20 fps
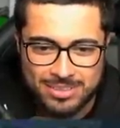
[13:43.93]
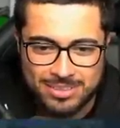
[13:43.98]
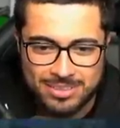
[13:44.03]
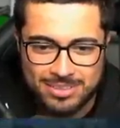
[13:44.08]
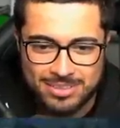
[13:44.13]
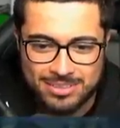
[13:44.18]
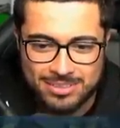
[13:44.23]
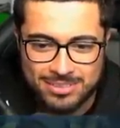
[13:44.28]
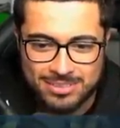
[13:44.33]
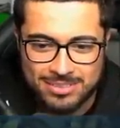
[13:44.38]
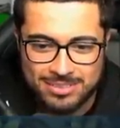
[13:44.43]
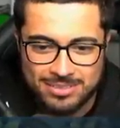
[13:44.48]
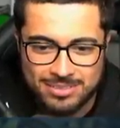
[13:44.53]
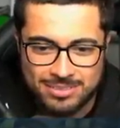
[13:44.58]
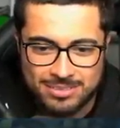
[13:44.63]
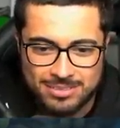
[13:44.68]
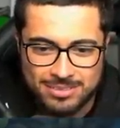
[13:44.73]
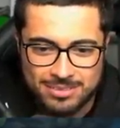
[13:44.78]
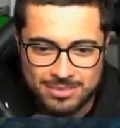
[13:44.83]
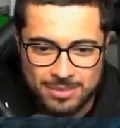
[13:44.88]

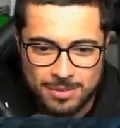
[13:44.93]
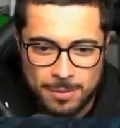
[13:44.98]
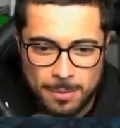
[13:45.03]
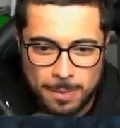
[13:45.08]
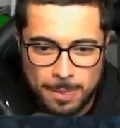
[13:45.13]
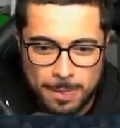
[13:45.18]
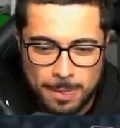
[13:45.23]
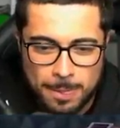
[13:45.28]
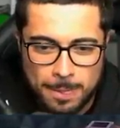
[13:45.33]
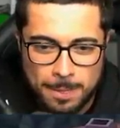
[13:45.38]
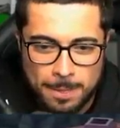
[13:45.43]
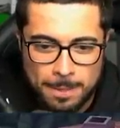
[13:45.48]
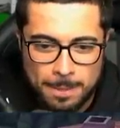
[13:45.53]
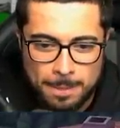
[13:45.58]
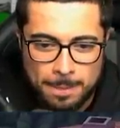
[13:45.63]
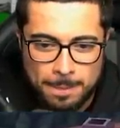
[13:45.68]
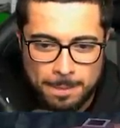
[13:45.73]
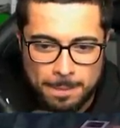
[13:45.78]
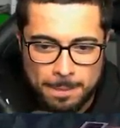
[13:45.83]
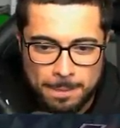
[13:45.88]

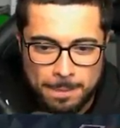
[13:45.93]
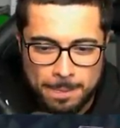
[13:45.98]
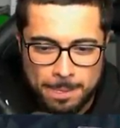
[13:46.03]
[no speech]